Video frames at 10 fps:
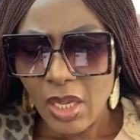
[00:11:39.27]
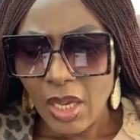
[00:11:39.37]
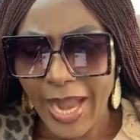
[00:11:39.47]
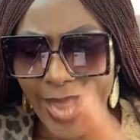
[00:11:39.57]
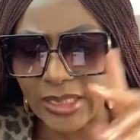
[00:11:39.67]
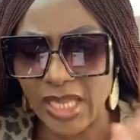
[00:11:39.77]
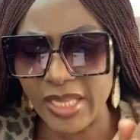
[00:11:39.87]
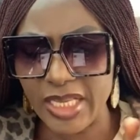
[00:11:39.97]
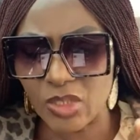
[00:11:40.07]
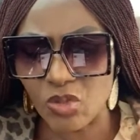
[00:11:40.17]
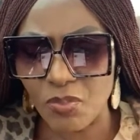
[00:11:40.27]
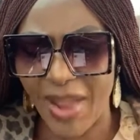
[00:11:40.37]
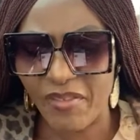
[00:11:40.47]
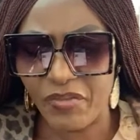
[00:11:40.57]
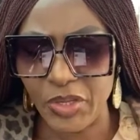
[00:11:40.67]
I saw this
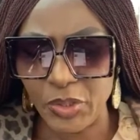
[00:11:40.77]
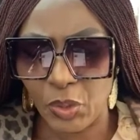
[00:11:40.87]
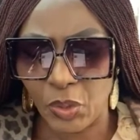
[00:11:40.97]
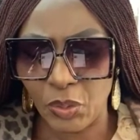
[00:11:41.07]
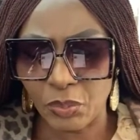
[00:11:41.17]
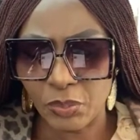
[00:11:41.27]
man video.